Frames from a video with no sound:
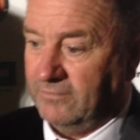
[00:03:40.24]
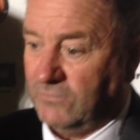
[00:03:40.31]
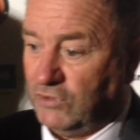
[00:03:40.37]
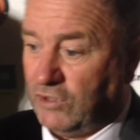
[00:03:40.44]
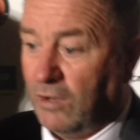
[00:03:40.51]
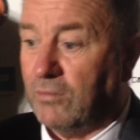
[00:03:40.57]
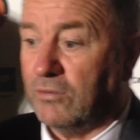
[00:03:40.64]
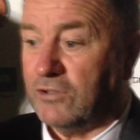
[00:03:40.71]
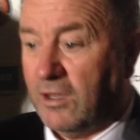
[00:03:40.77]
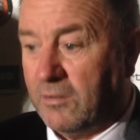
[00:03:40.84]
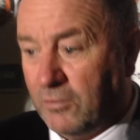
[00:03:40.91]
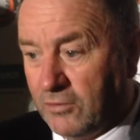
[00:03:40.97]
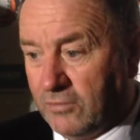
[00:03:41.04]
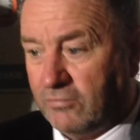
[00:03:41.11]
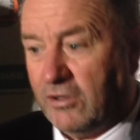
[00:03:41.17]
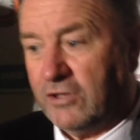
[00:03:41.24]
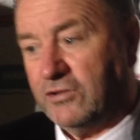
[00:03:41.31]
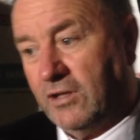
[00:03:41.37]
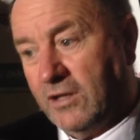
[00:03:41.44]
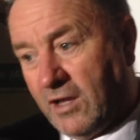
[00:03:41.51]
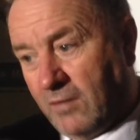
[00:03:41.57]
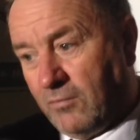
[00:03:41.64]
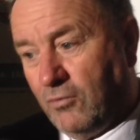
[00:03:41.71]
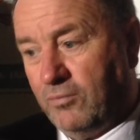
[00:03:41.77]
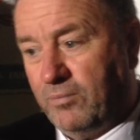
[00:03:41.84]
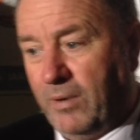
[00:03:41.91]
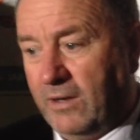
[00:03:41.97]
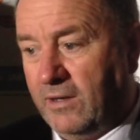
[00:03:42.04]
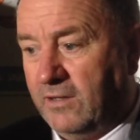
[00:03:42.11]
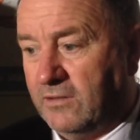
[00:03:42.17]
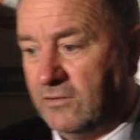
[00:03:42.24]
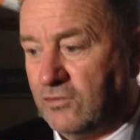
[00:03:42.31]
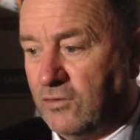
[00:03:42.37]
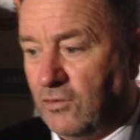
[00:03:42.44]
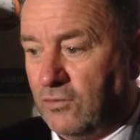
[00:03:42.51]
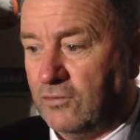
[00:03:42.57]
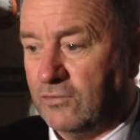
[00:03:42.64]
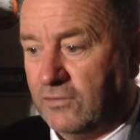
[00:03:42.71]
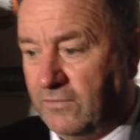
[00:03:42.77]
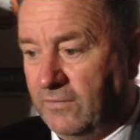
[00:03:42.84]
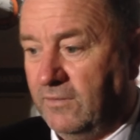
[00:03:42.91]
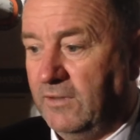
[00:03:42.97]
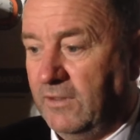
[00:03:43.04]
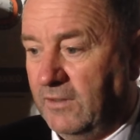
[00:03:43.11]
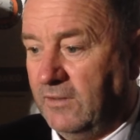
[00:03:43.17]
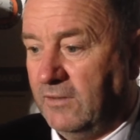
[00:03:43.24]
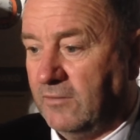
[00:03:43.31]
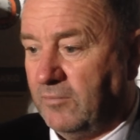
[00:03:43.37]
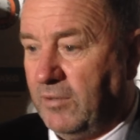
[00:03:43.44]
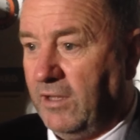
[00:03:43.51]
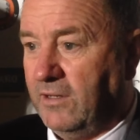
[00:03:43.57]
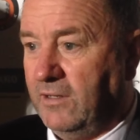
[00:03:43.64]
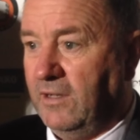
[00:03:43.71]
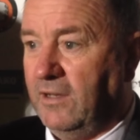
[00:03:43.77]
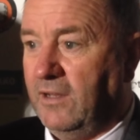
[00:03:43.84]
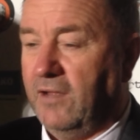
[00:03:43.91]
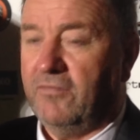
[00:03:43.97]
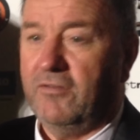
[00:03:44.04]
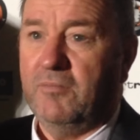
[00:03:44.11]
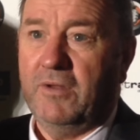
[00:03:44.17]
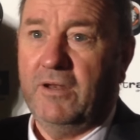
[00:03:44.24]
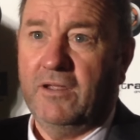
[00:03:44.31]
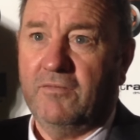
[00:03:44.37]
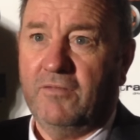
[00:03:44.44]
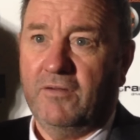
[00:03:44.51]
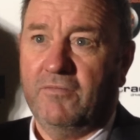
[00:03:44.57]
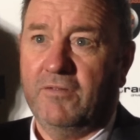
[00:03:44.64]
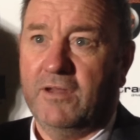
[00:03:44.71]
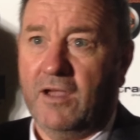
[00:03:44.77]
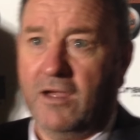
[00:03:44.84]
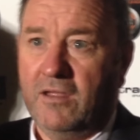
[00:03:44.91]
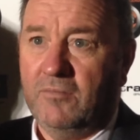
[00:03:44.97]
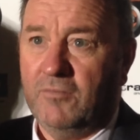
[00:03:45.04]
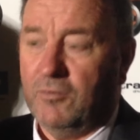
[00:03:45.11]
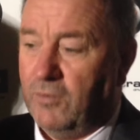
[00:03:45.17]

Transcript: So I was able to rest a couple. Pelly and Stores have played nearly every minute of every game.